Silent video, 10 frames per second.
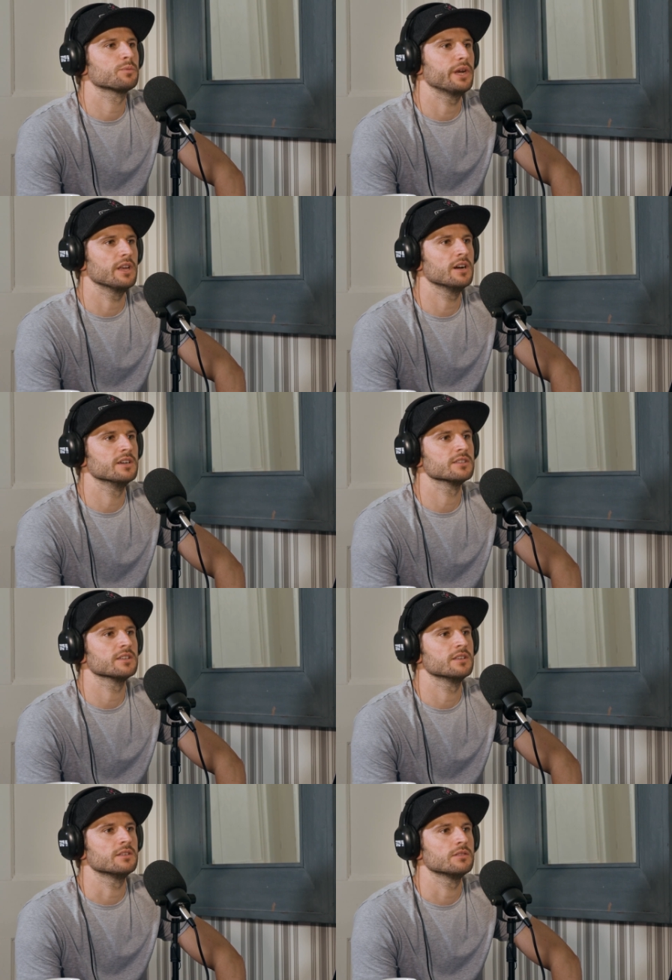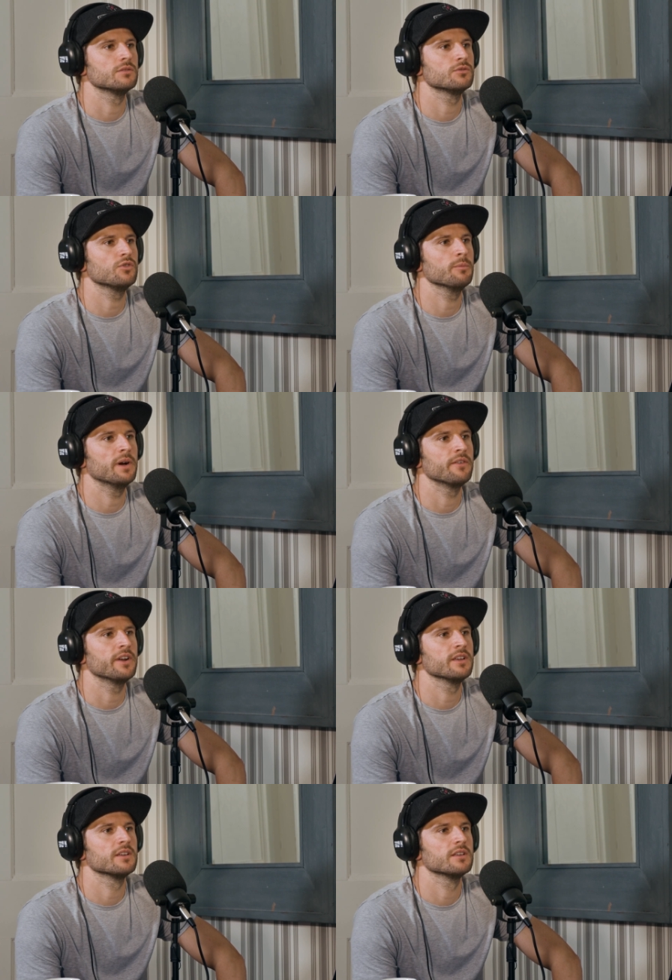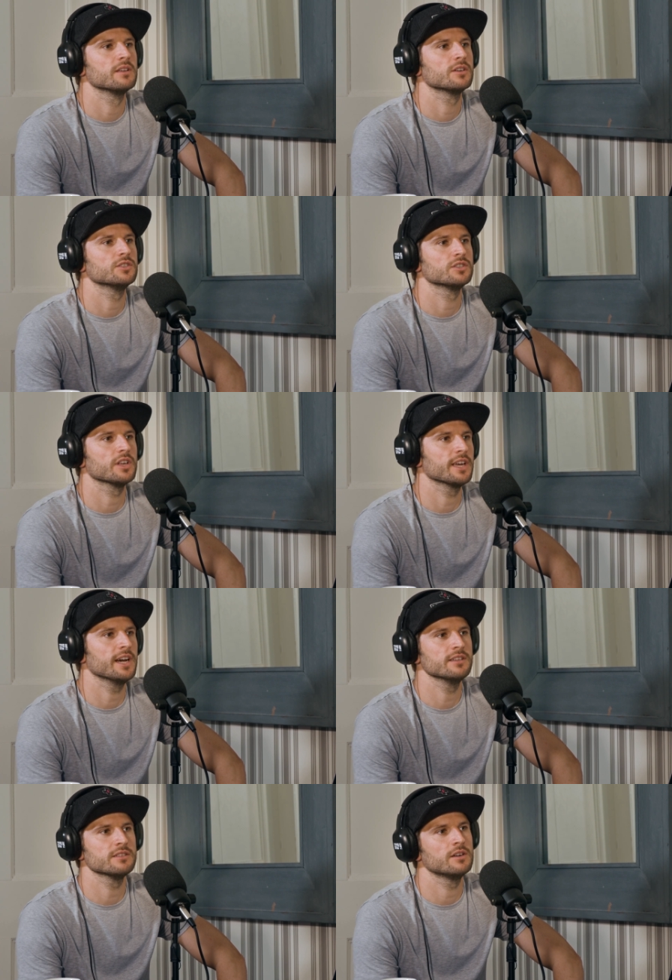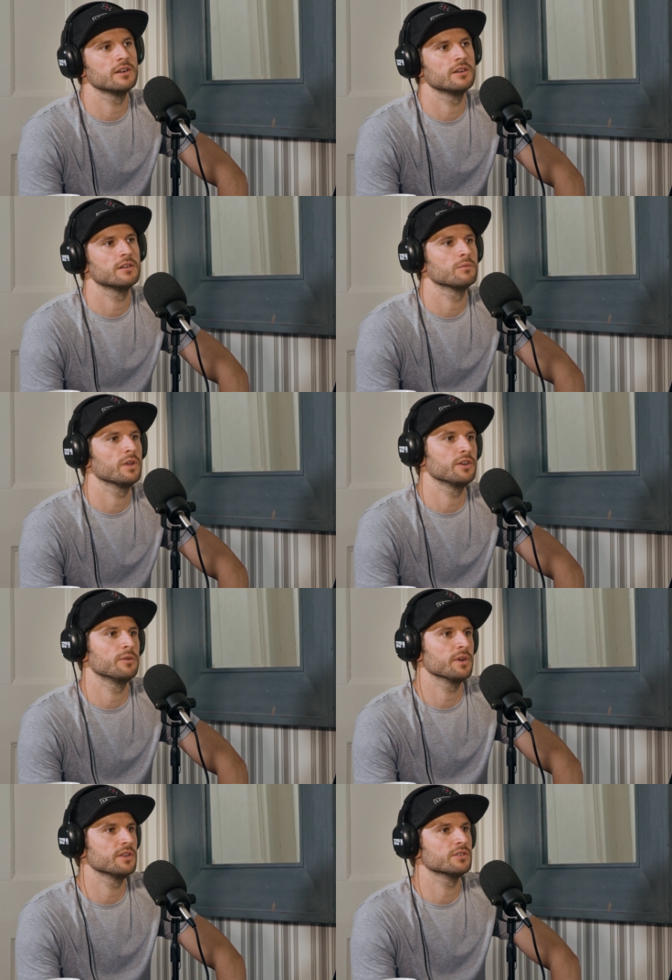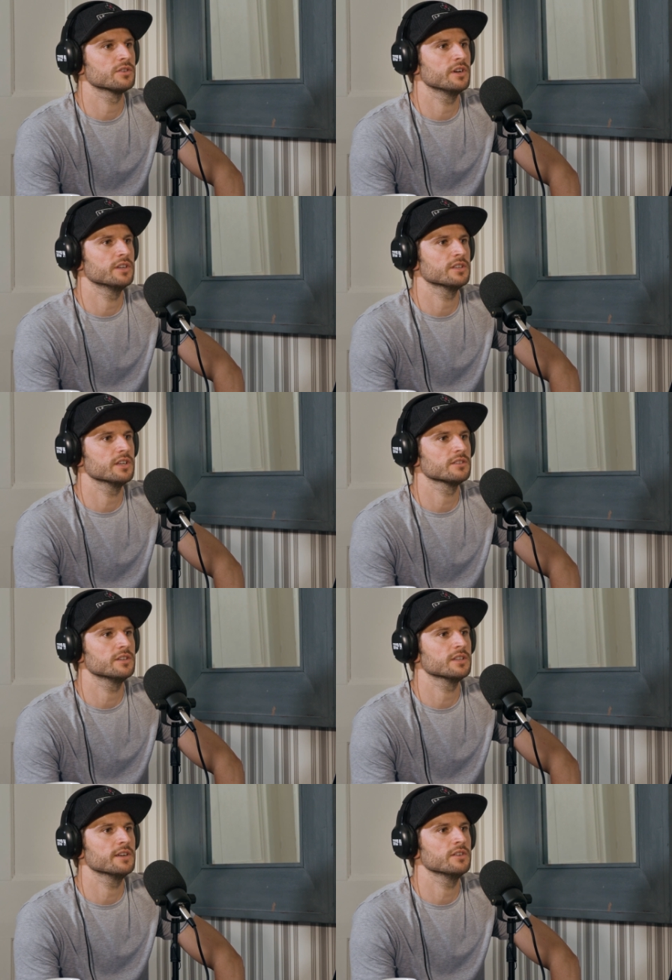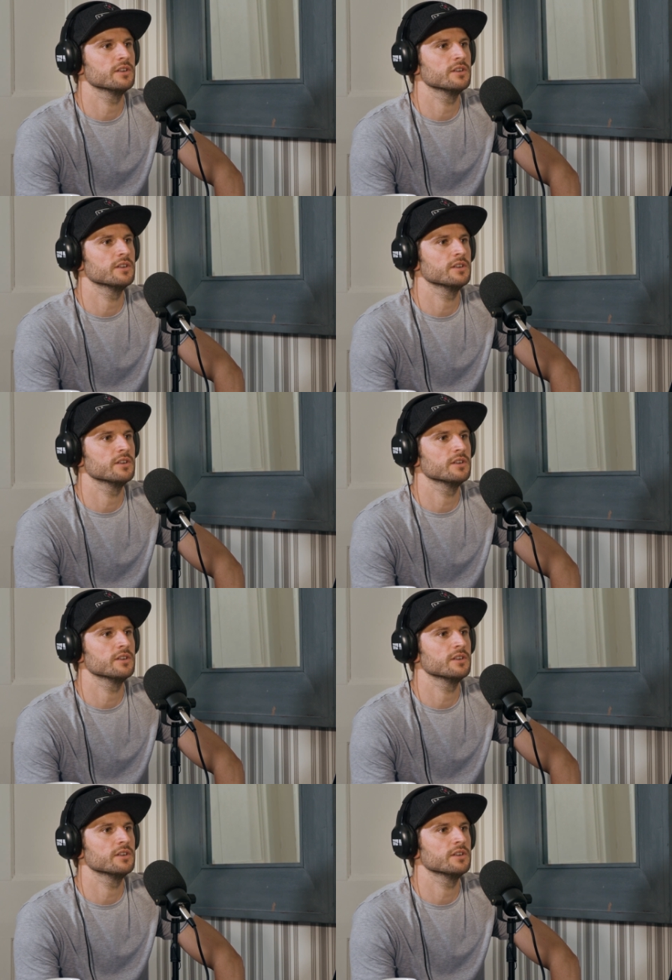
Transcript: pretty young as a strongman, right? Yeah. There's like guys in there, like your brother's 36, 37,